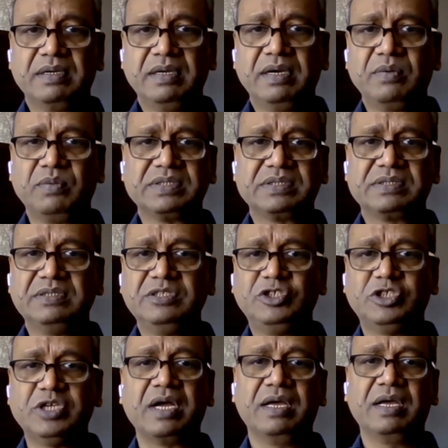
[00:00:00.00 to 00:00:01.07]
It was
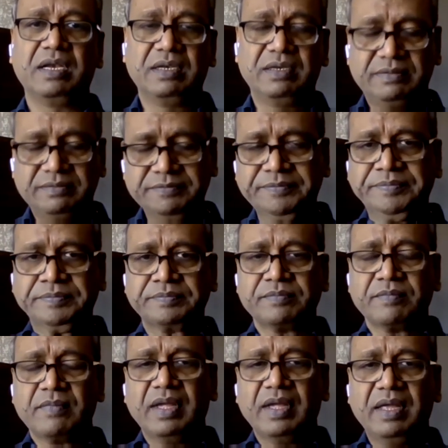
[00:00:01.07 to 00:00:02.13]
jungle,
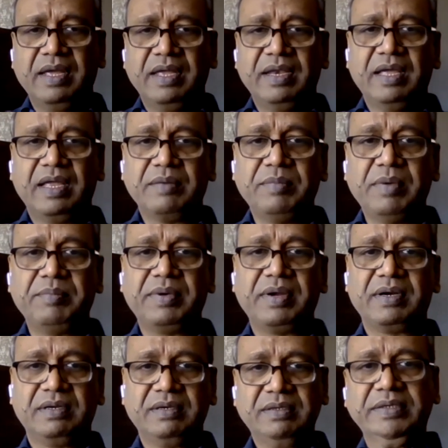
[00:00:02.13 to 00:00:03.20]
and I
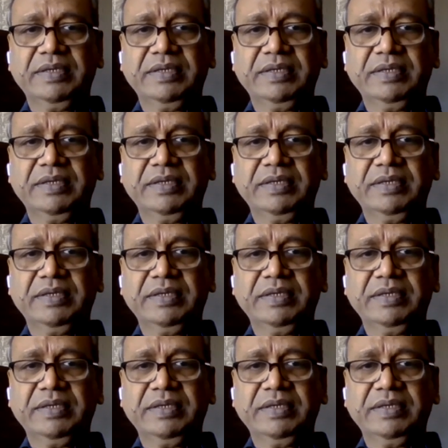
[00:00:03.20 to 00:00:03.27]
remember